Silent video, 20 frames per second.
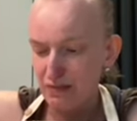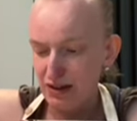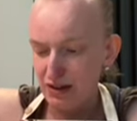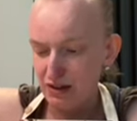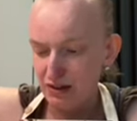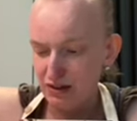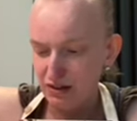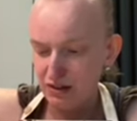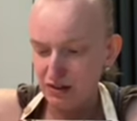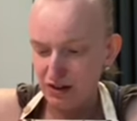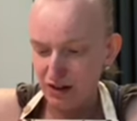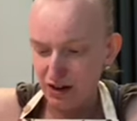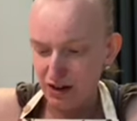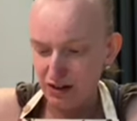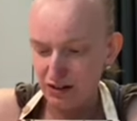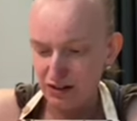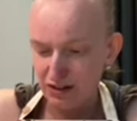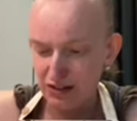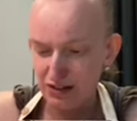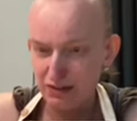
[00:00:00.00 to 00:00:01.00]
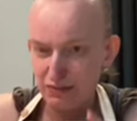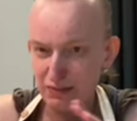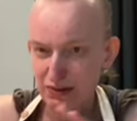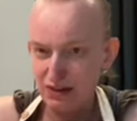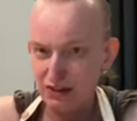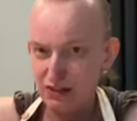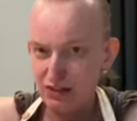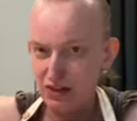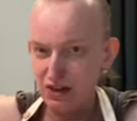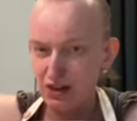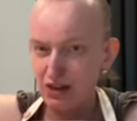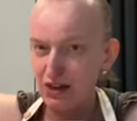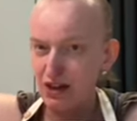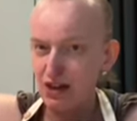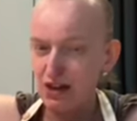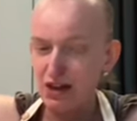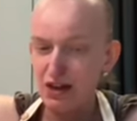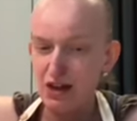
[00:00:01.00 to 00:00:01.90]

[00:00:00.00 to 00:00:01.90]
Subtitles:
mixture, this mixture here,